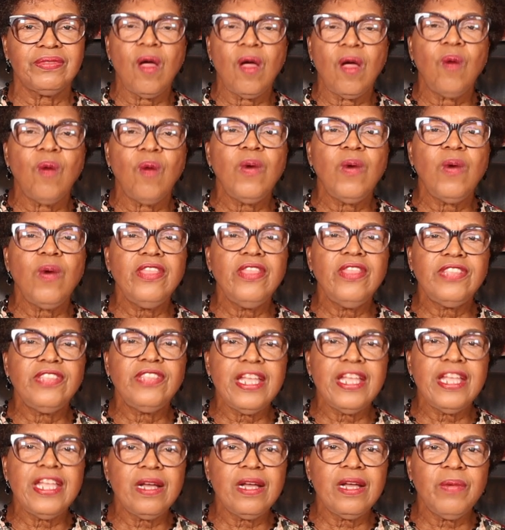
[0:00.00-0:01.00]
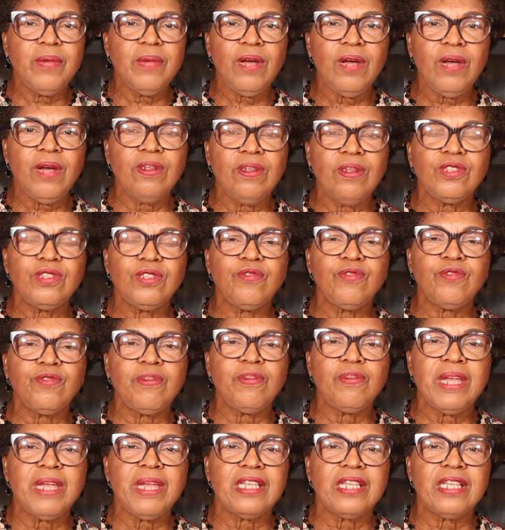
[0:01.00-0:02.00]
One takeaway also
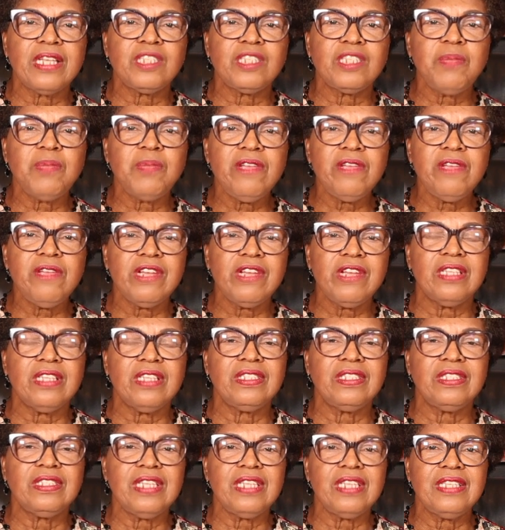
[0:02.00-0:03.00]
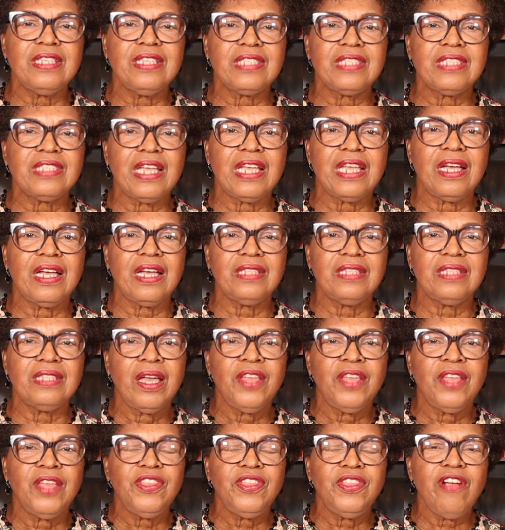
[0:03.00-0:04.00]
from my experience is
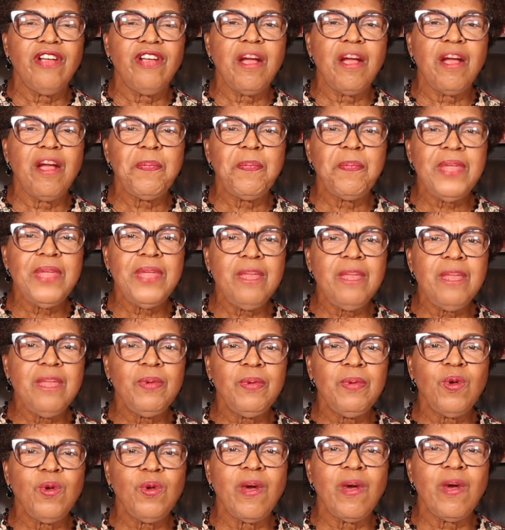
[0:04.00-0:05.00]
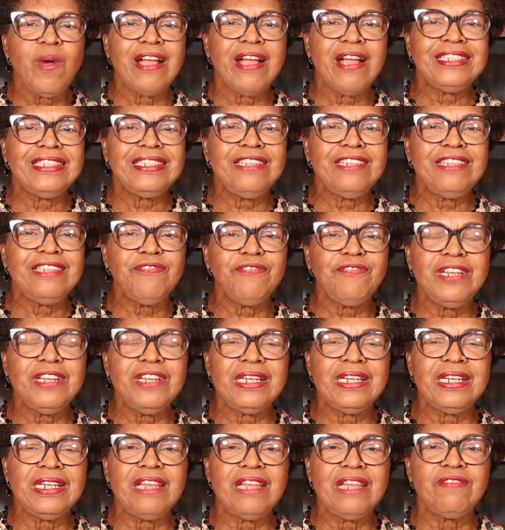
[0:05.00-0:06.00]
that there are people who are at
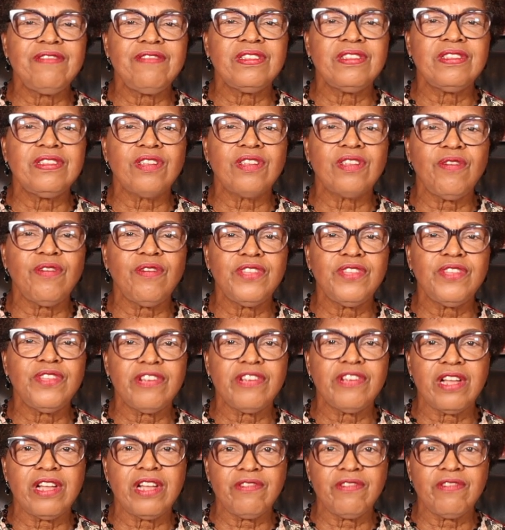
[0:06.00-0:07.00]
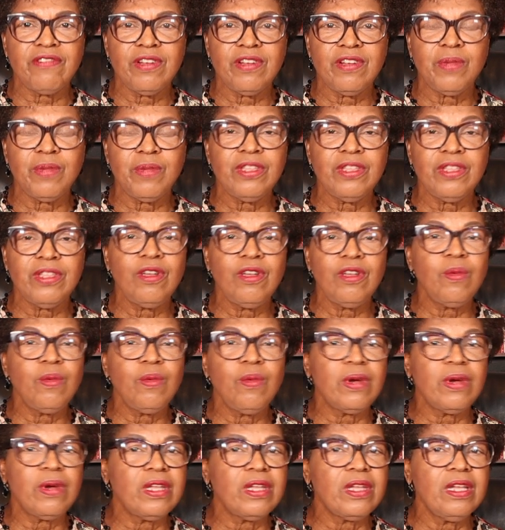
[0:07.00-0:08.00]
different levels of their career, whether
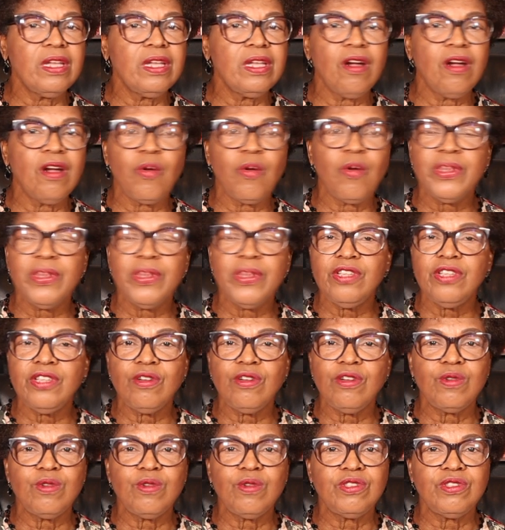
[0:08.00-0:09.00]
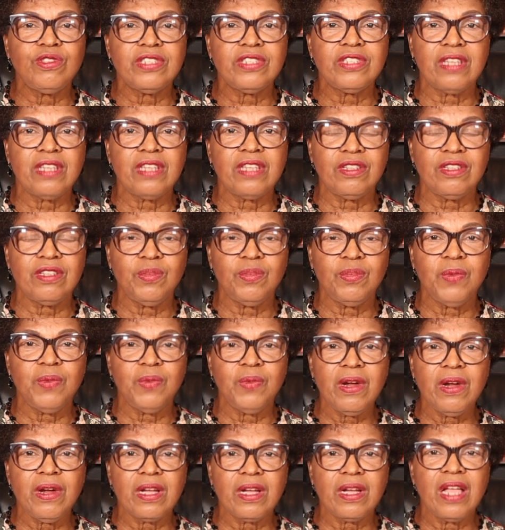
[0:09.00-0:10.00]
you're working or whether you're going to start to
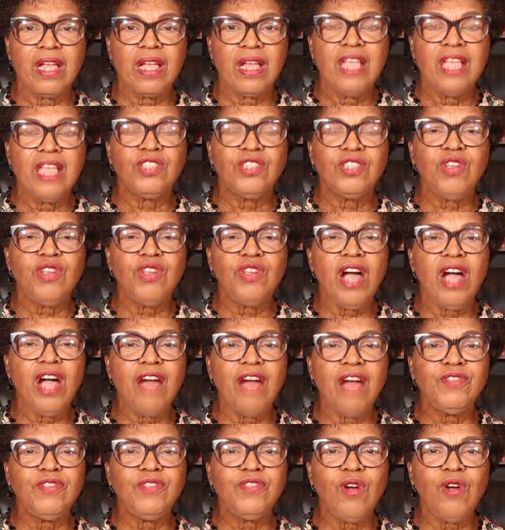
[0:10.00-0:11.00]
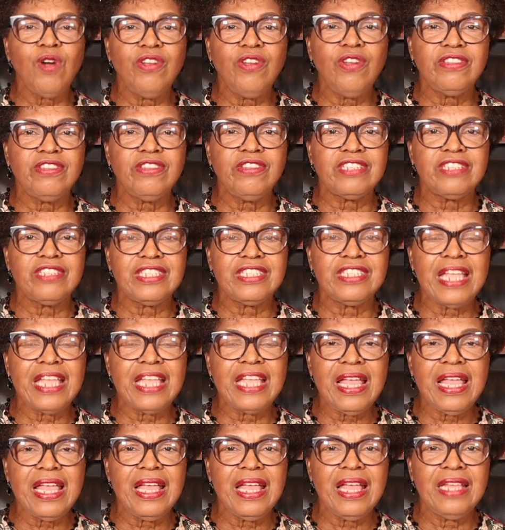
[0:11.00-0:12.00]
work. So you have to
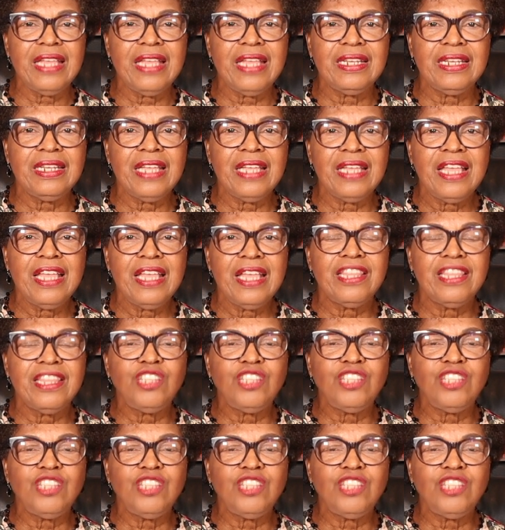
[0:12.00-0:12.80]
understand that